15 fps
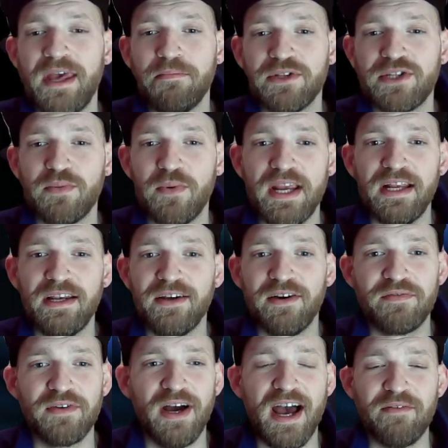between.
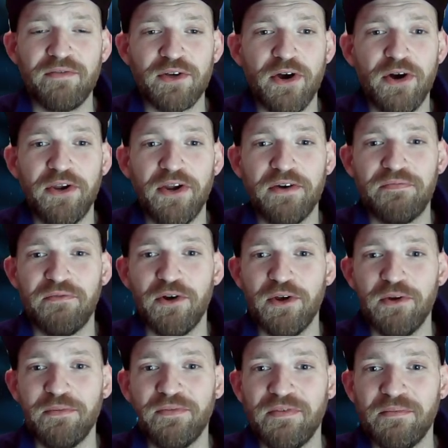I haven't got enough
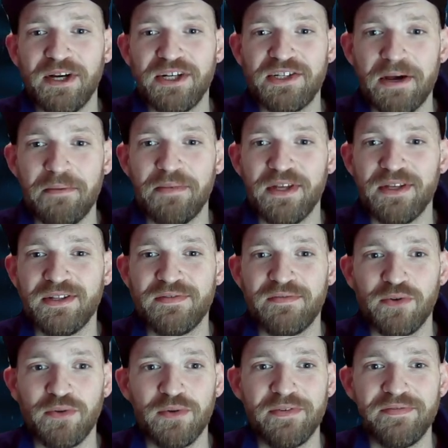room for my champions
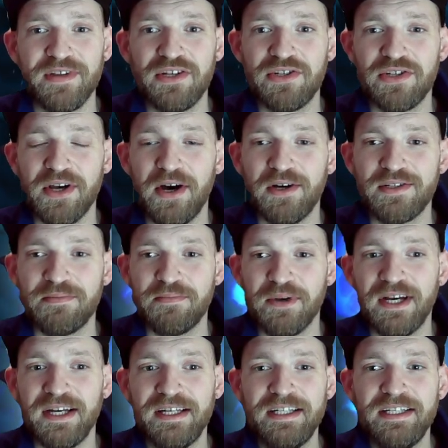for all of these shards,
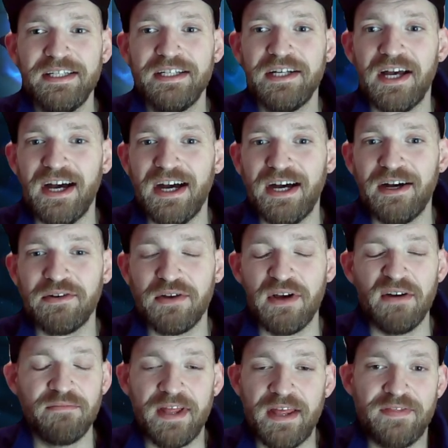but
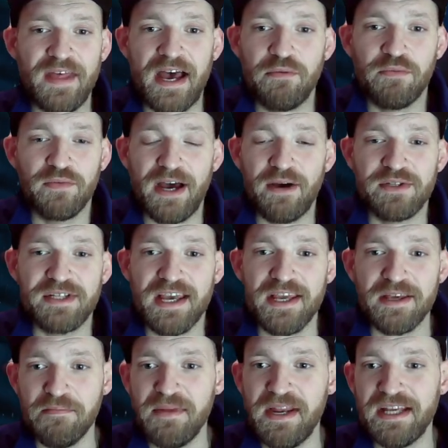that will
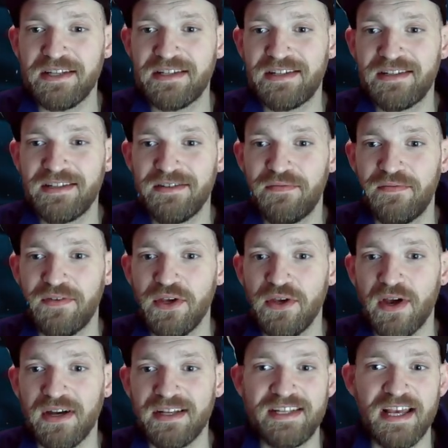take minutes for you
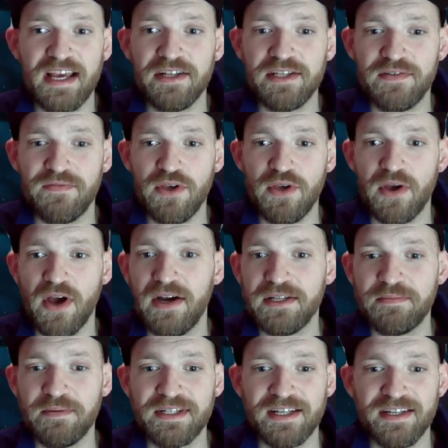guys, seconds for you guys,
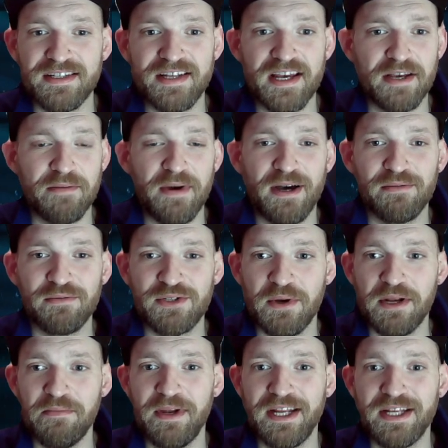but it's going to take about
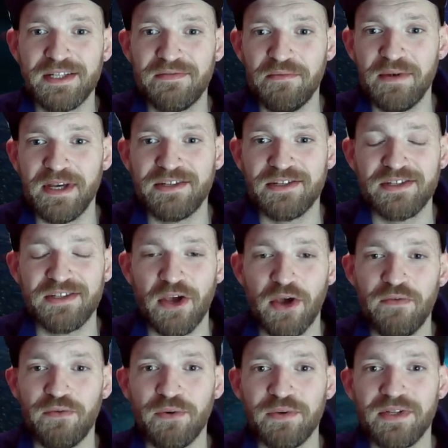20 minutes for me just to go
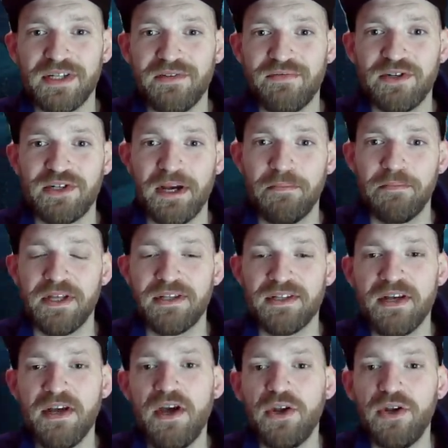through all the different champions.
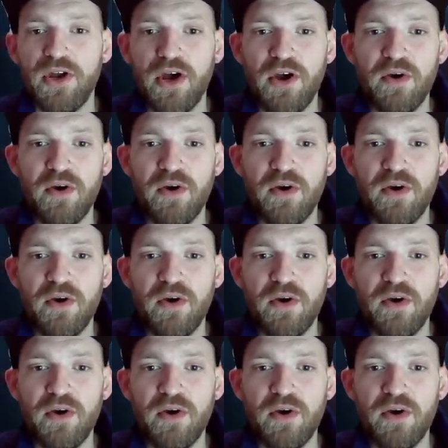No